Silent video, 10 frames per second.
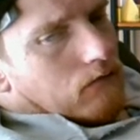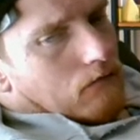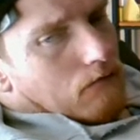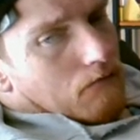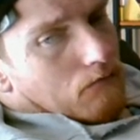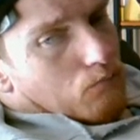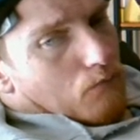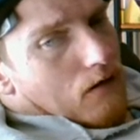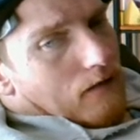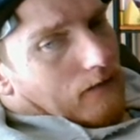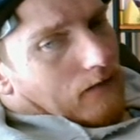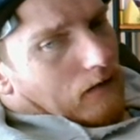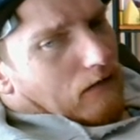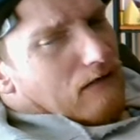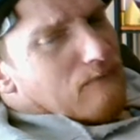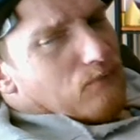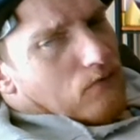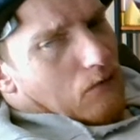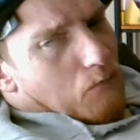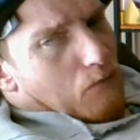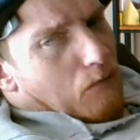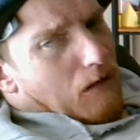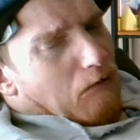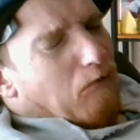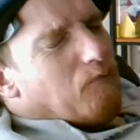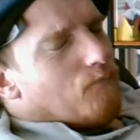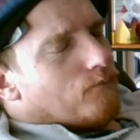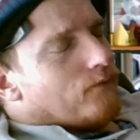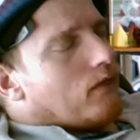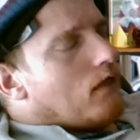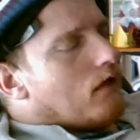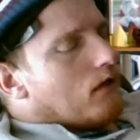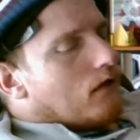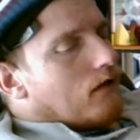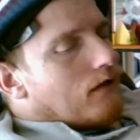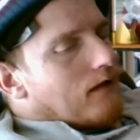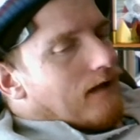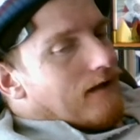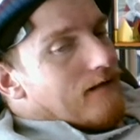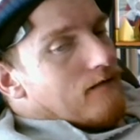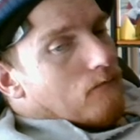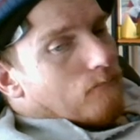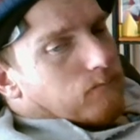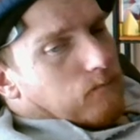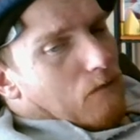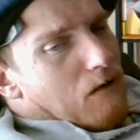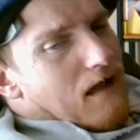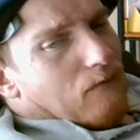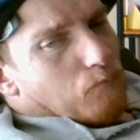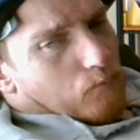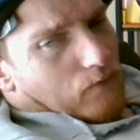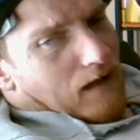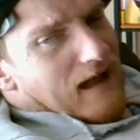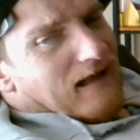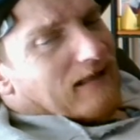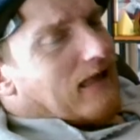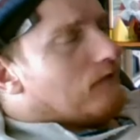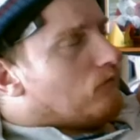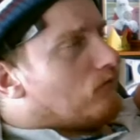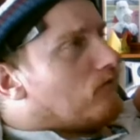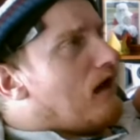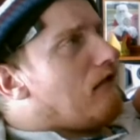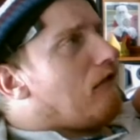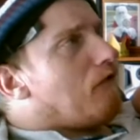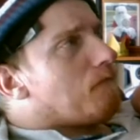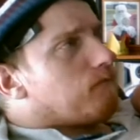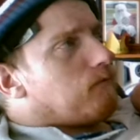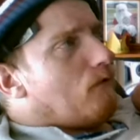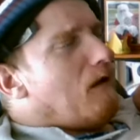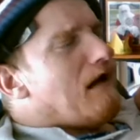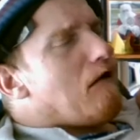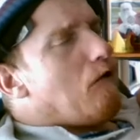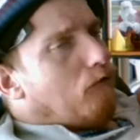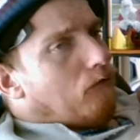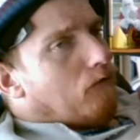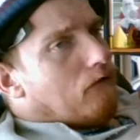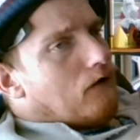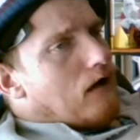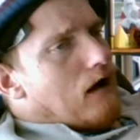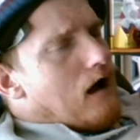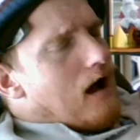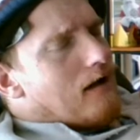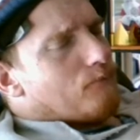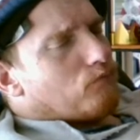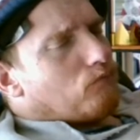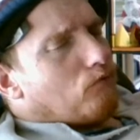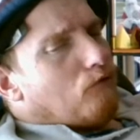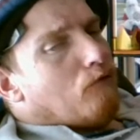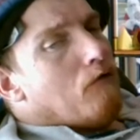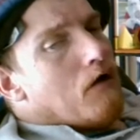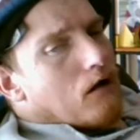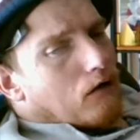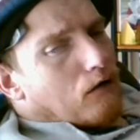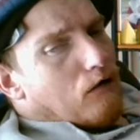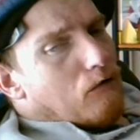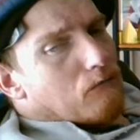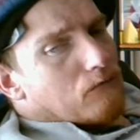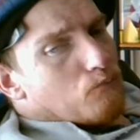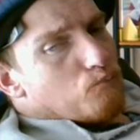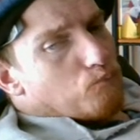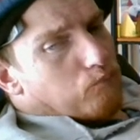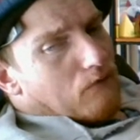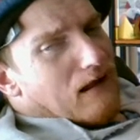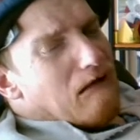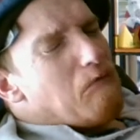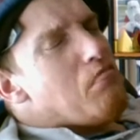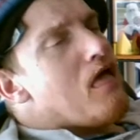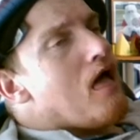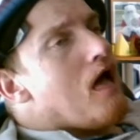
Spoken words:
Heat some oil in a frying pan and shallow fry or until golden brown.